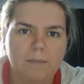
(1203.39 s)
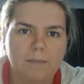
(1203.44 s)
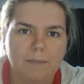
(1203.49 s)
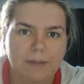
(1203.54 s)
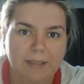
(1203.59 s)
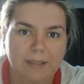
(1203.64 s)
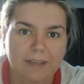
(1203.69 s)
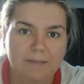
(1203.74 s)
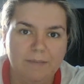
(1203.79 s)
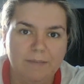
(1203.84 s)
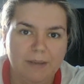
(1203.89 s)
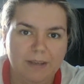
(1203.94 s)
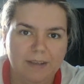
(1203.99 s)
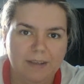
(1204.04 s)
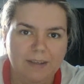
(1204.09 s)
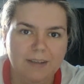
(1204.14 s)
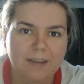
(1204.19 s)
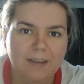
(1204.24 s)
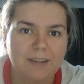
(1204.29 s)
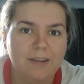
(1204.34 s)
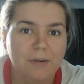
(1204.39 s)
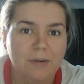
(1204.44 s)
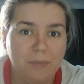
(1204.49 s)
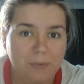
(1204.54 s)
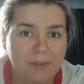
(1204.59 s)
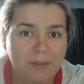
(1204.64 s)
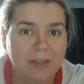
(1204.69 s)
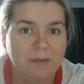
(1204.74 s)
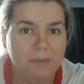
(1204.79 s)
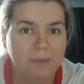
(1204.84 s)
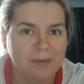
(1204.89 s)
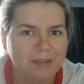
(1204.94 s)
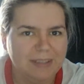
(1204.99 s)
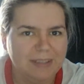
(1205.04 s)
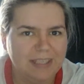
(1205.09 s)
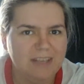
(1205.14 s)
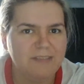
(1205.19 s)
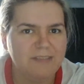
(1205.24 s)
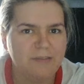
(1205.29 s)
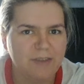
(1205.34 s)
Believe me, they will
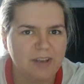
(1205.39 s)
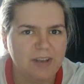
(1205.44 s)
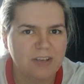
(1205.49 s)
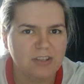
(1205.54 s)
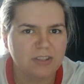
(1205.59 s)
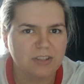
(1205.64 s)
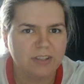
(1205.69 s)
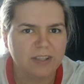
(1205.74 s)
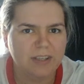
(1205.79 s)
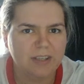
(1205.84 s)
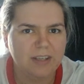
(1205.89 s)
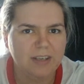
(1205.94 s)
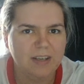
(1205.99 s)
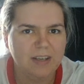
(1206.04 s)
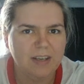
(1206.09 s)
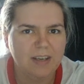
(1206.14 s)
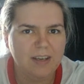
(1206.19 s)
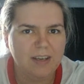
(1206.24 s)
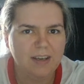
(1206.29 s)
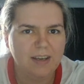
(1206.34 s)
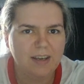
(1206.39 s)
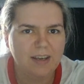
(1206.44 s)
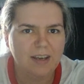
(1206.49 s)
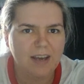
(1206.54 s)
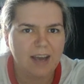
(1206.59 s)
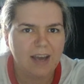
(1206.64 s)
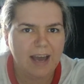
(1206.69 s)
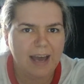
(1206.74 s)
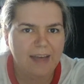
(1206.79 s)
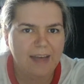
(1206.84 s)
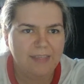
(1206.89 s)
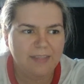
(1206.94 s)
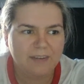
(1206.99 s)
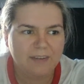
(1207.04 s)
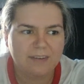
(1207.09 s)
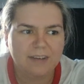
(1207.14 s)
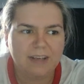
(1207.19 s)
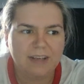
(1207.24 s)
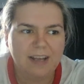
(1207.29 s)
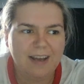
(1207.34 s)
leave eventually, and they're
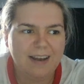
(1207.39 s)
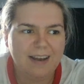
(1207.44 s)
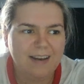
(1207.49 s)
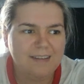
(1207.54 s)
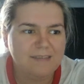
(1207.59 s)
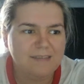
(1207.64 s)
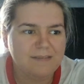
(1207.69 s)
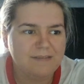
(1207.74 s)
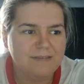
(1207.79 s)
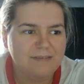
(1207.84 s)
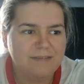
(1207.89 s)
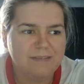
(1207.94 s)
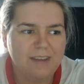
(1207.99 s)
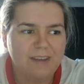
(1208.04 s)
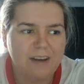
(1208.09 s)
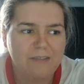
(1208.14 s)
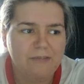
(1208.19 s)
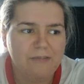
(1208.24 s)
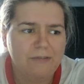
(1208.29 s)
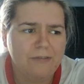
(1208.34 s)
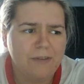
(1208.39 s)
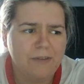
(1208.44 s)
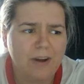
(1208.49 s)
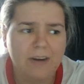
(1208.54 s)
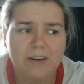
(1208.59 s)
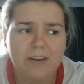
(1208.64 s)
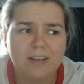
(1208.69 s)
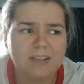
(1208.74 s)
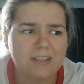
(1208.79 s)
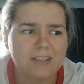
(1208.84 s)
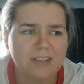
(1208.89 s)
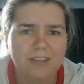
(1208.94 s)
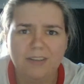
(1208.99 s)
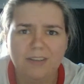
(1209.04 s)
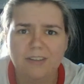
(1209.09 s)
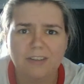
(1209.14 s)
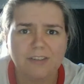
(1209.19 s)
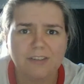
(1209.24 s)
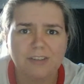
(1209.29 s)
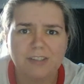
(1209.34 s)
going to have a very
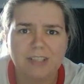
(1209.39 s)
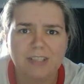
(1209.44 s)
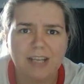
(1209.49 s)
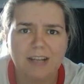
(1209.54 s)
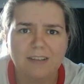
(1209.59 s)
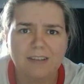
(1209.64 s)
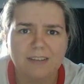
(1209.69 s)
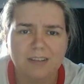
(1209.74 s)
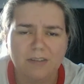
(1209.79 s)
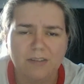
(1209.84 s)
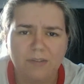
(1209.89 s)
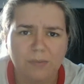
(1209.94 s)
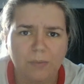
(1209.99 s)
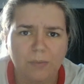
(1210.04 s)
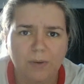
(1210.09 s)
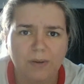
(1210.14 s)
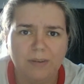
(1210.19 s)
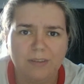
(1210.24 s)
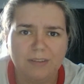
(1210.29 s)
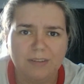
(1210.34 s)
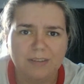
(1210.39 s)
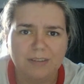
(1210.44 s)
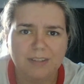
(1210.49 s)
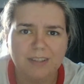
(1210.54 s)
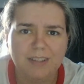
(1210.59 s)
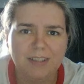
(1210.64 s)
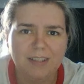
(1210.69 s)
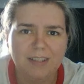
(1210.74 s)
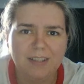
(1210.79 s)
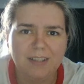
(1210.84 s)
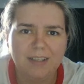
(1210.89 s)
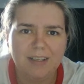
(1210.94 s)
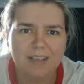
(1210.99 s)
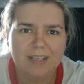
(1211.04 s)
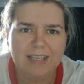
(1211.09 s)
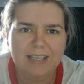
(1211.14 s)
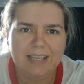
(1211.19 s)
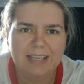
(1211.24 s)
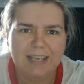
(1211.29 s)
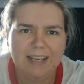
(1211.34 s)
skewed understanding of the world
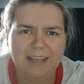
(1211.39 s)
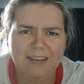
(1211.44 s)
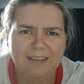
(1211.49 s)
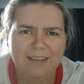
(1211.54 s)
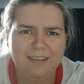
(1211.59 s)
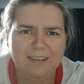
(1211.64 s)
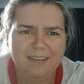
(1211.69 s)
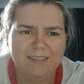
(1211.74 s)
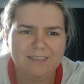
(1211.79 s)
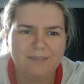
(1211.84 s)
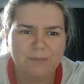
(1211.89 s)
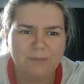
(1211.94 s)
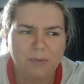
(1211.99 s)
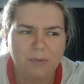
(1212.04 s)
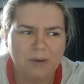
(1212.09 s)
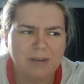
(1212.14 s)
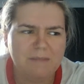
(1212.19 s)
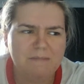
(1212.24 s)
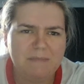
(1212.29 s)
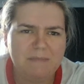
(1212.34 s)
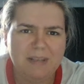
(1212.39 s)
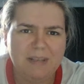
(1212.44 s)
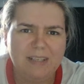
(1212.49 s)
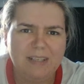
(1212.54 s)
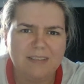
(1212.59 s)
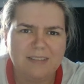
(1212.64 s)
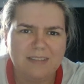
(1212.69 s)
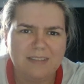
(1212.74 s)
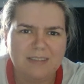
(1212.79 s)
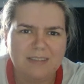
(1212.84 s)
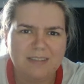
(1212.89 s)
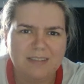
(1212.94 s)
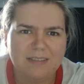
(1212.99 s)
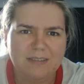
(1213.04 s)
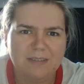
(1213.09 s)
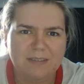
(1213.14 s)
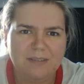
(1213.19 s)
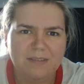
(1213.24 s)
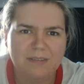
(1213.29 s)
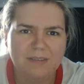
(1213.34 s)
and what it means
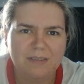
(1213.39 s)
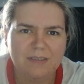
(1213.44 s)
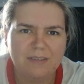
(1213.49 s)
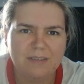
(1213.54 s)
to